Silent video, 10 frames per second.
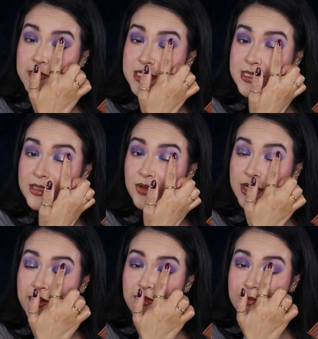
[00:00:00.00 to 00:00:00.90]
Just the
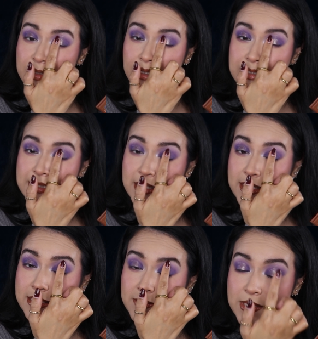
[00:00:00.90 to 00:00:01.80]
gradient from darkest to
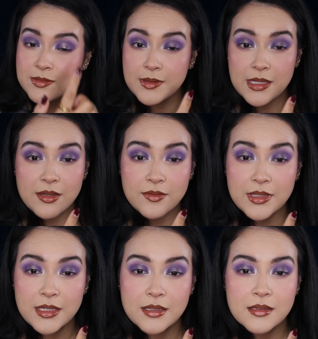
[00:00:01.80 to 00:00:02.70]
lightest makes me think of
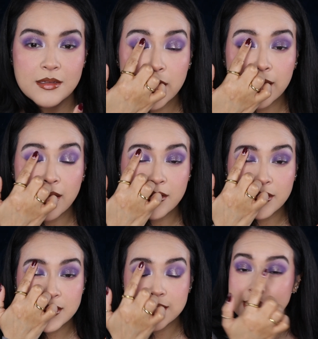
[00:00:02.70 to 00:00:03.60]
like that color
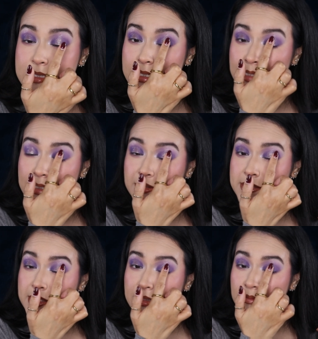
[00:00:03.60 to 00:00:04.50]
intensity that you
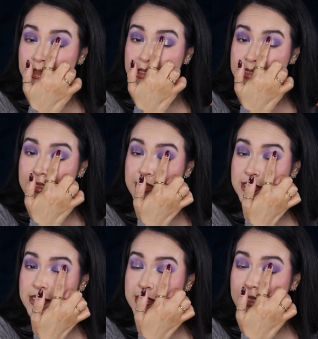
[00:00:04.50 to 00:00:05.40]
see when the sun
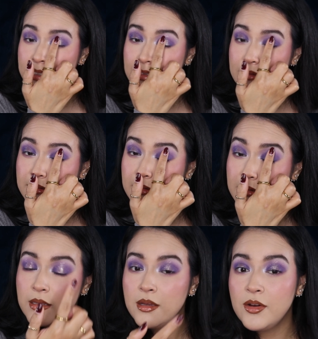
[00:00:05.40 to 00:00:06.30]
is setting.
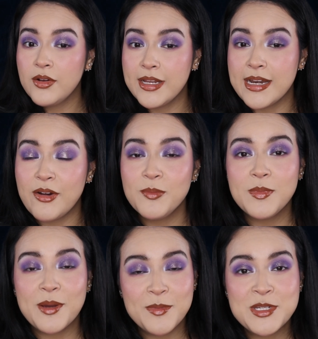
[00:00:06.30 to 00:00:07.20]
Okay, now
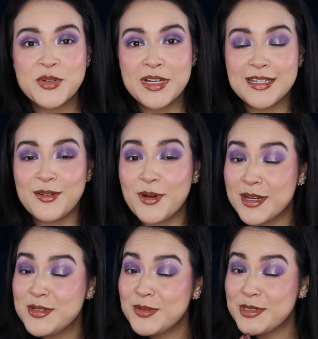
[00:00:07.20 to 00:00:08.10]
I'm intrigued. I want
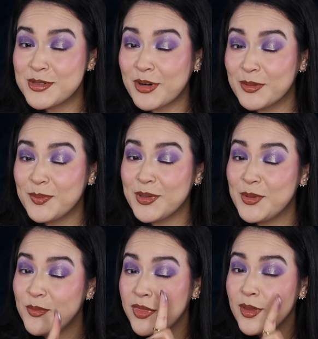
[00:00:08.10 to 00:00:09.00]
to do a dark
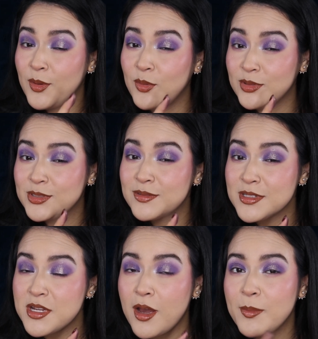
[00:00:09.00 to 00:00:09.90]
blue with the gold over
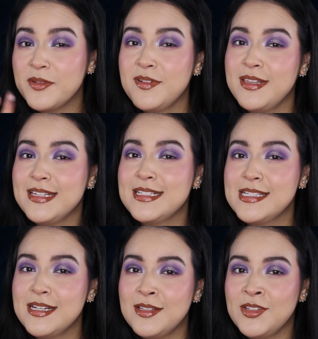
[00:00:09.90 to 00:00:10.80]
top. I feel like it's
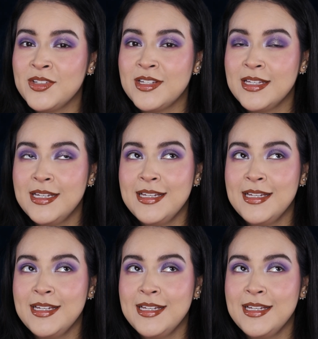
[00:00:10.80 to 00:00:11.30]
gonna look